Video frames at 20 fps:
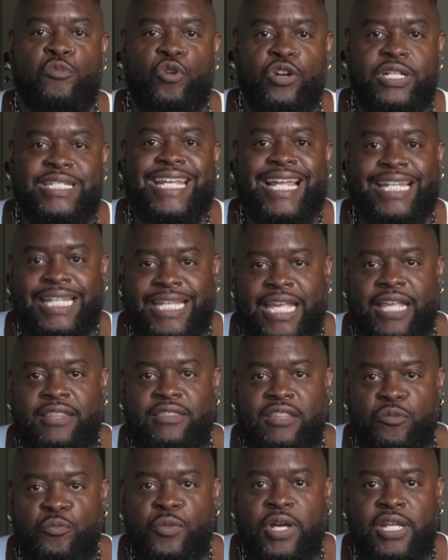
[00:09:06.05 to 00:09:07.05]
more
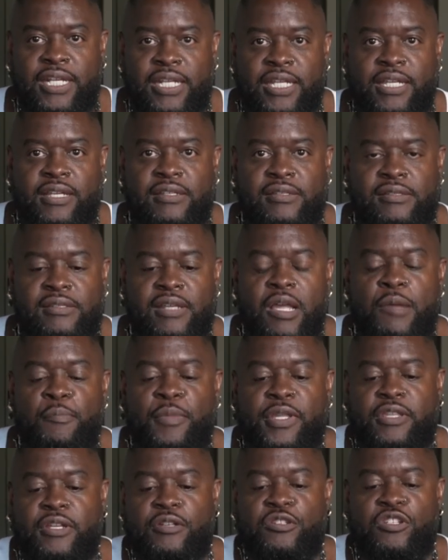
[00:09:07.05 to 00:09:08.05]
delicate than what it is,
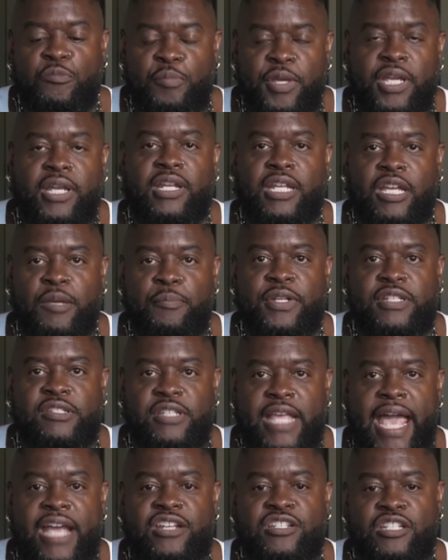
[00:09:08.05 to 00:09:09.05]
but then you pick it up, it's
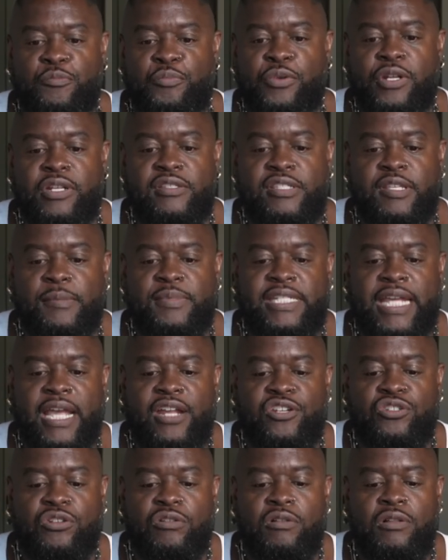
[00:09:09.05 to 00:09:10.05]
actually pretty
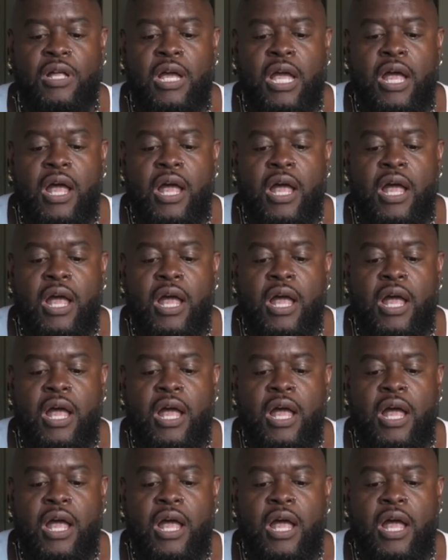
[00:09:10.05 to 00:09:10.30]
substantial.